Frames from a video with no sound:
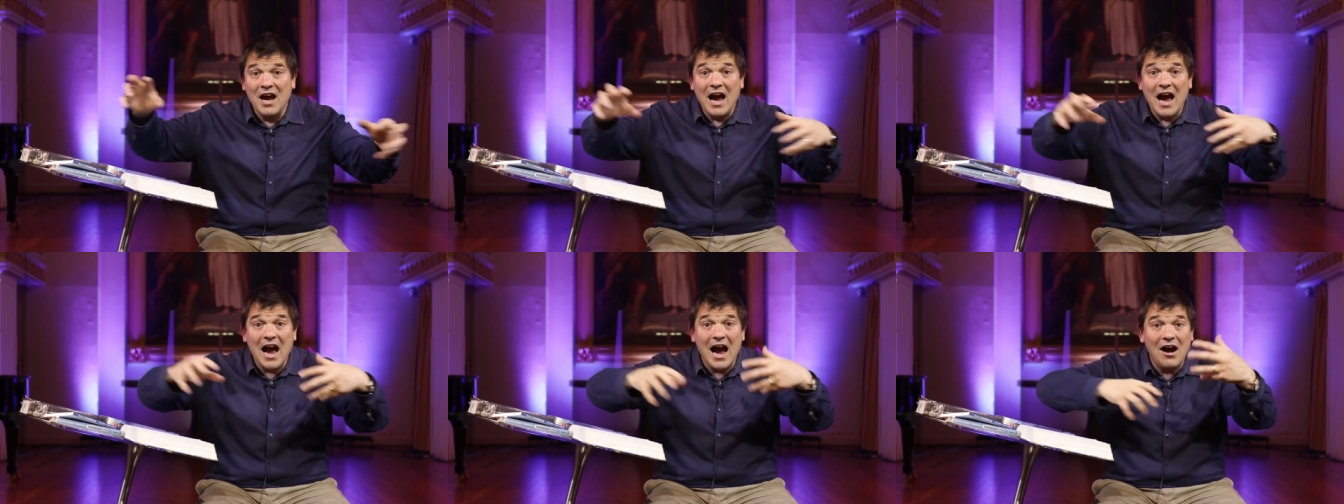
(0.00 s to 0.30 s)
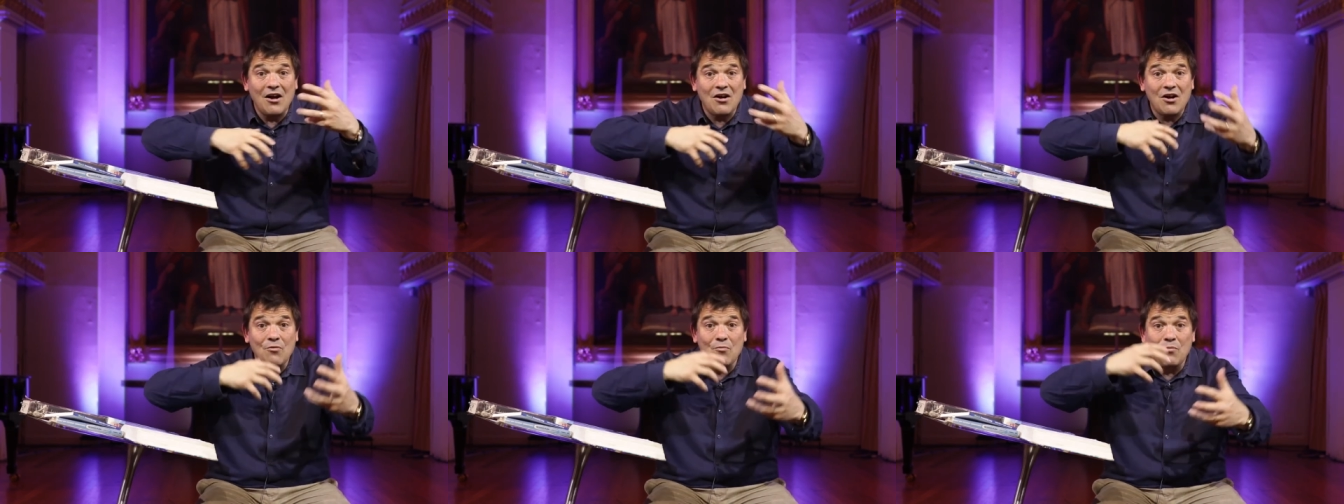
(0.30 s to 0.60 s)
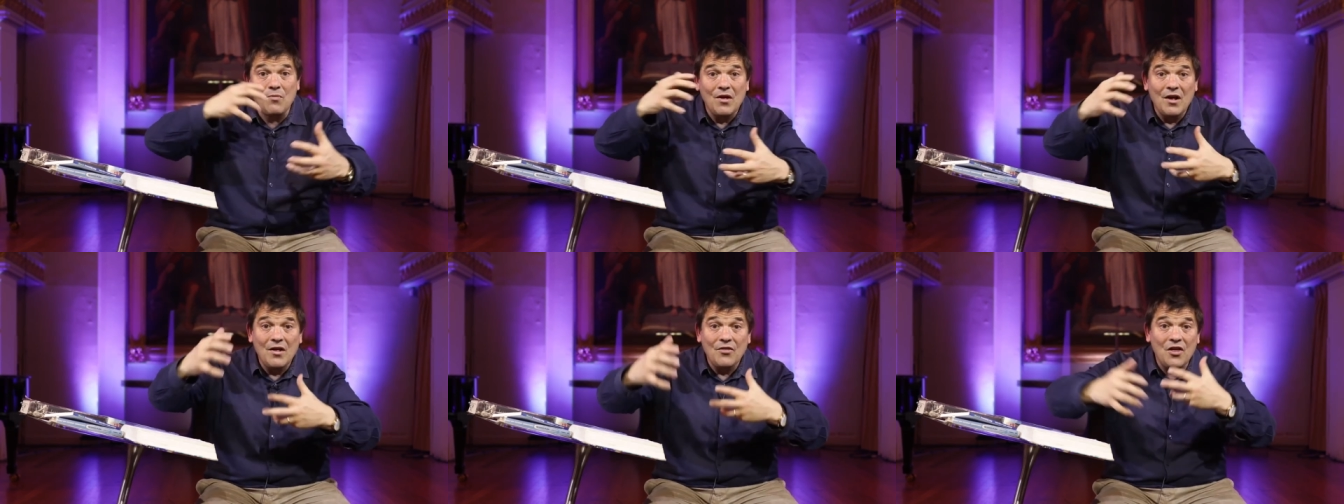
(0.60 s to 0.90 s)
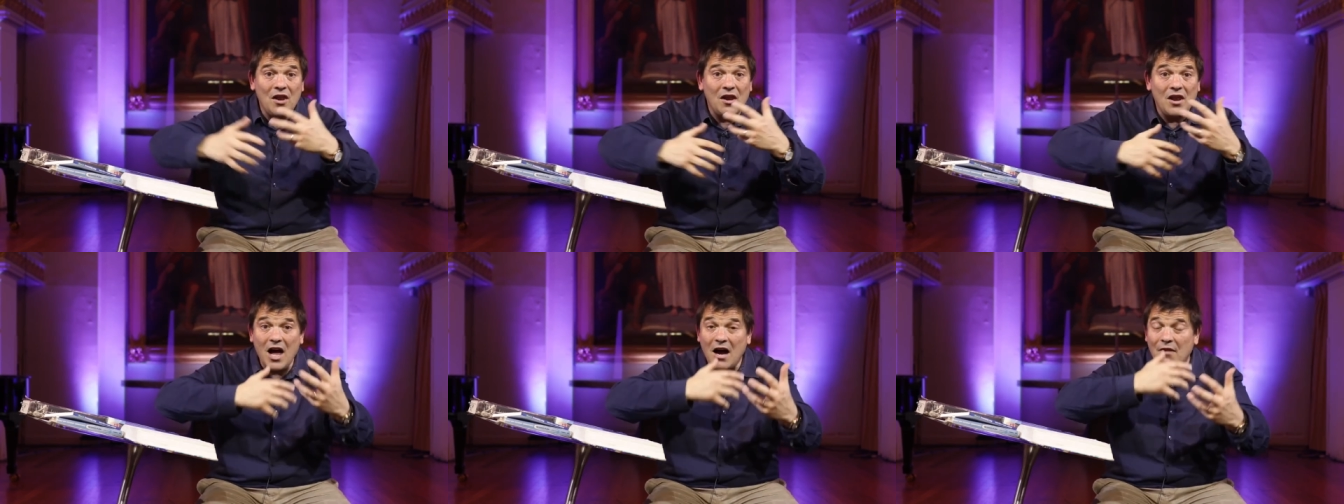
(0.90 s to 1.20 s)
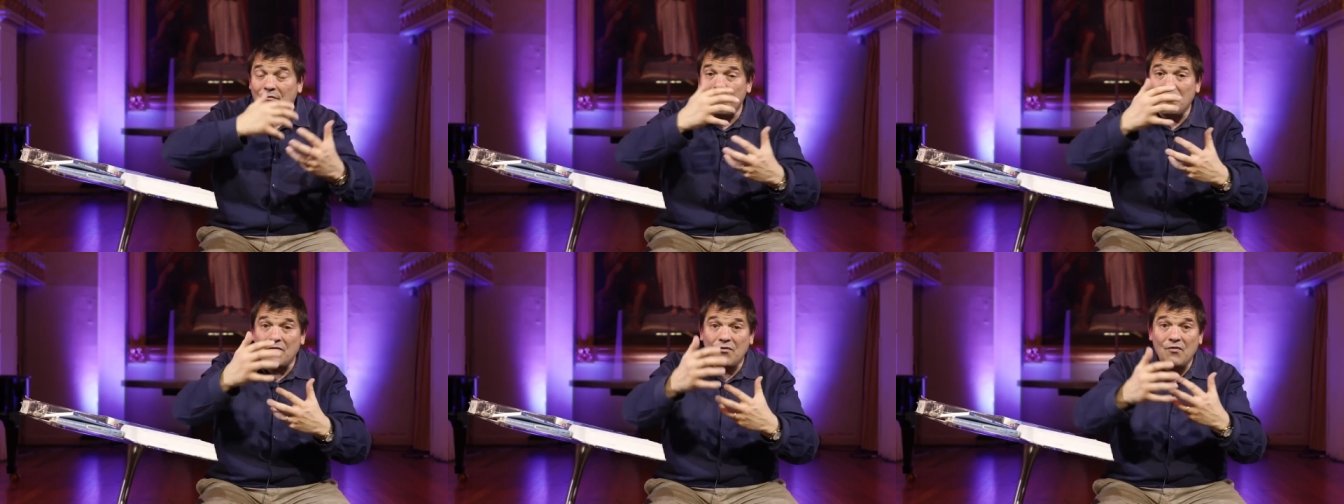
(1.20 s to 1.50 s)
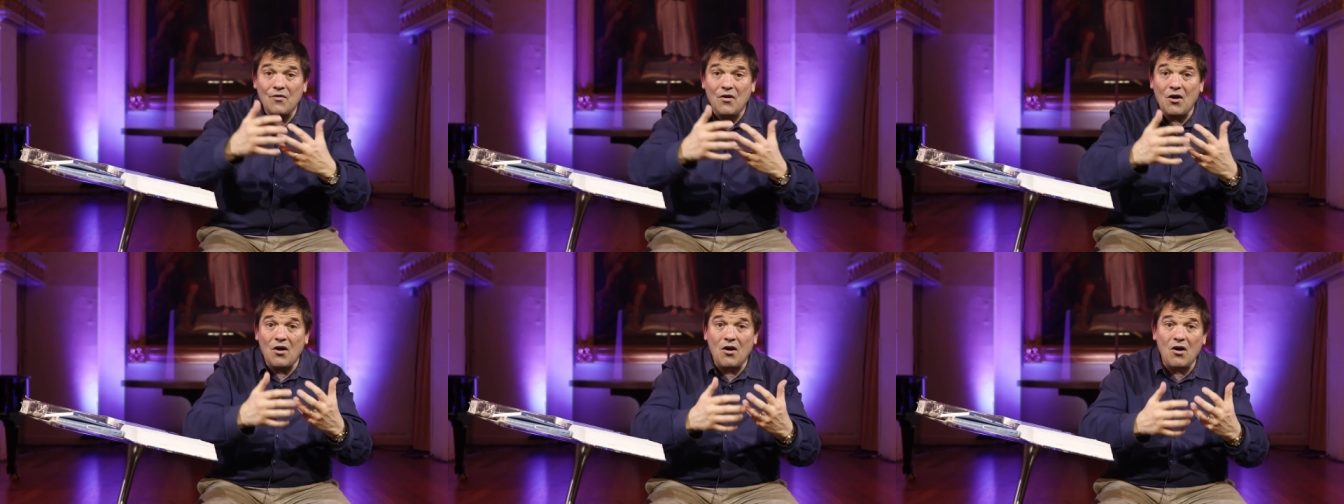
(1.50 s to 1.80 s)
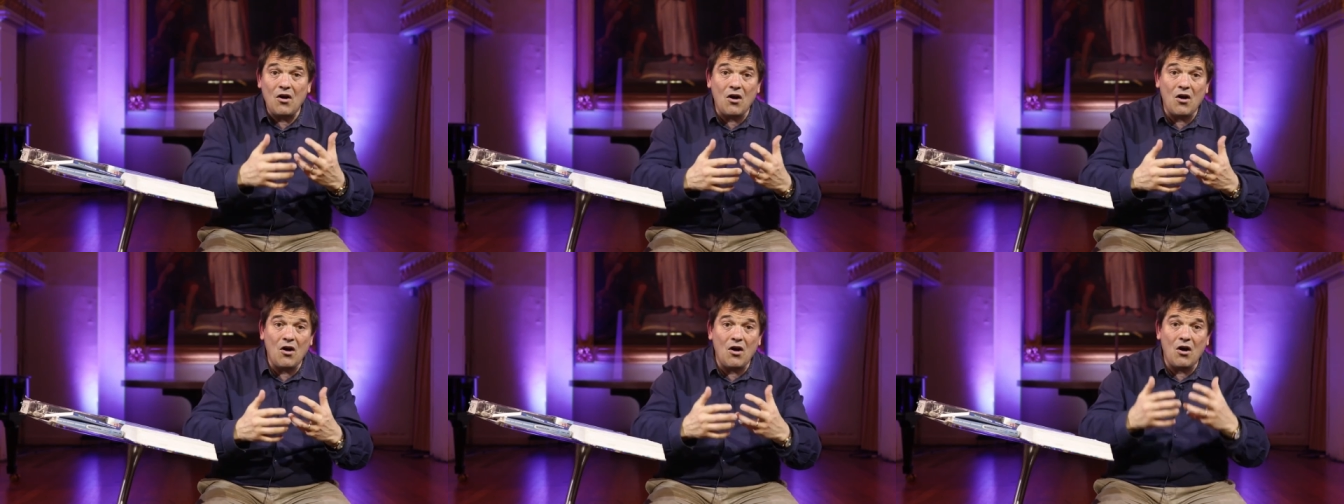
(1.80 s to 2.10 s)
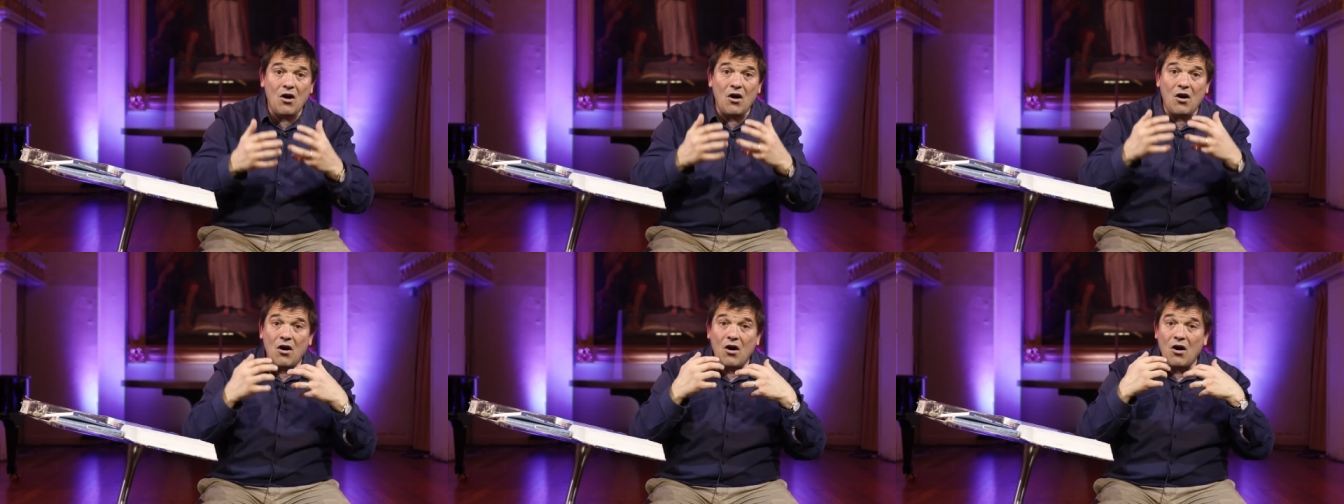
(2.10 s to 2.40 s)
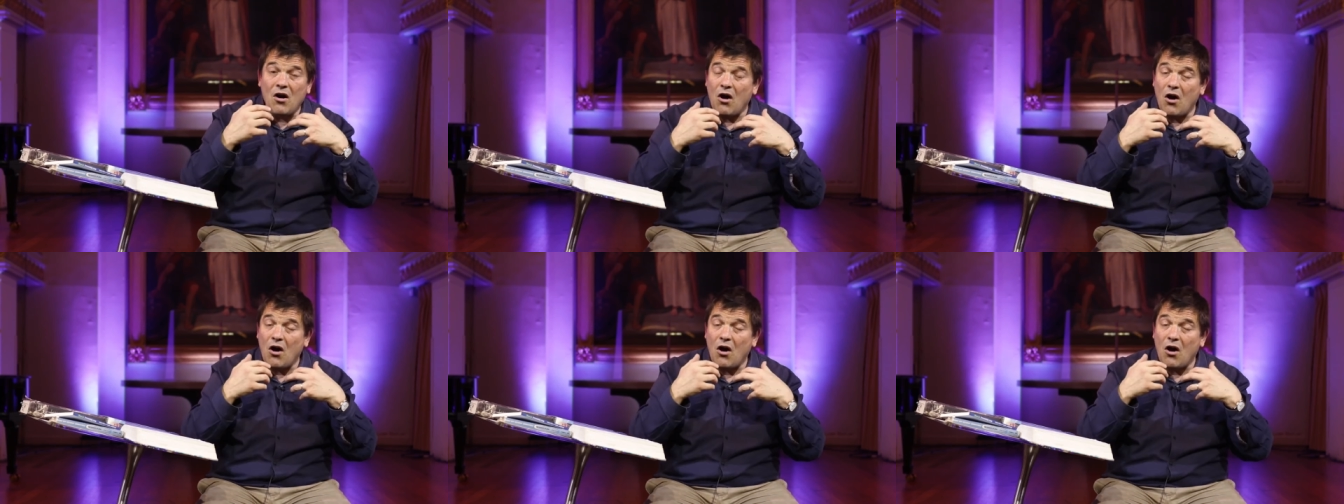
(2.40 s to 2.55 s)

how can the love of, of,